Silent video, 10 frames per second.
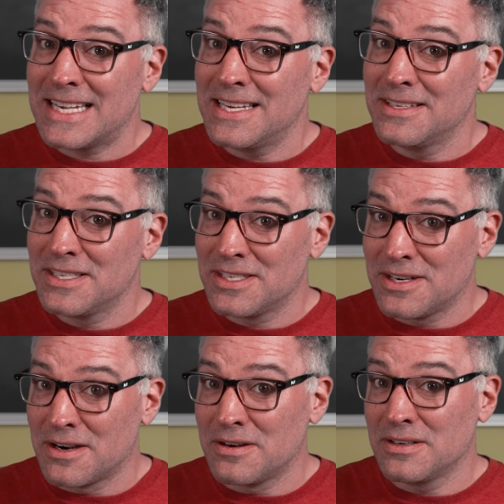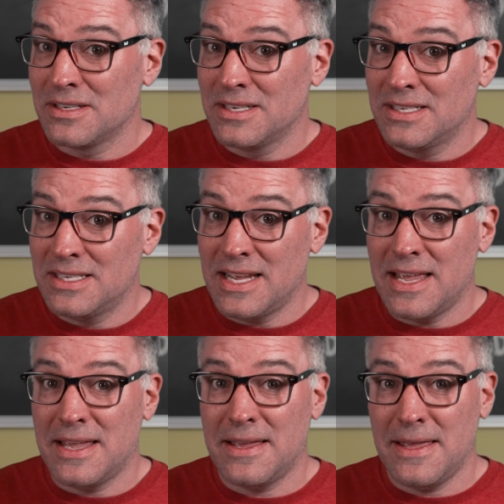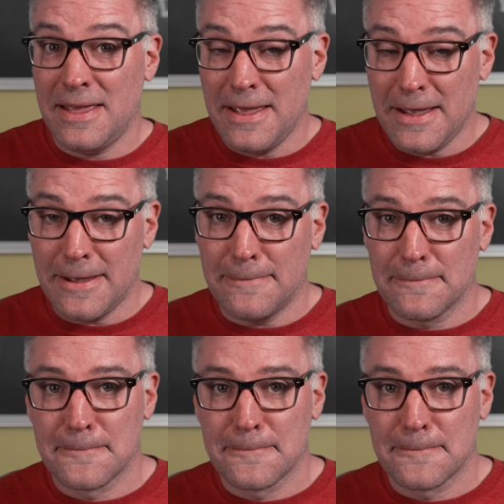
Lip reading: can start to take a hit.